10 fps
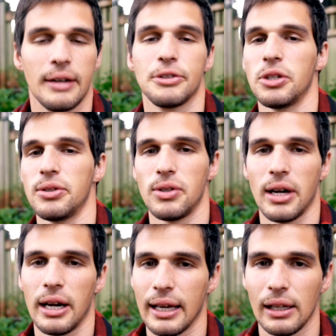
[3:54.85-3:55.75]
And as soon as you
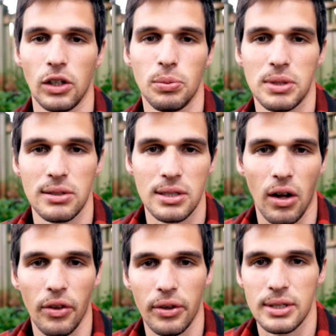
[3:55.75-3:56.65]
kind of get looped into
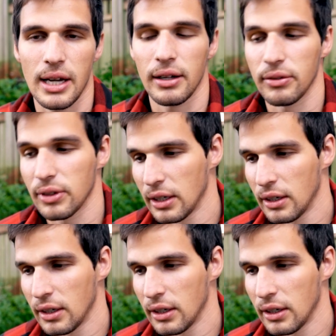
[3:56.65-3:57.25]
all those kind of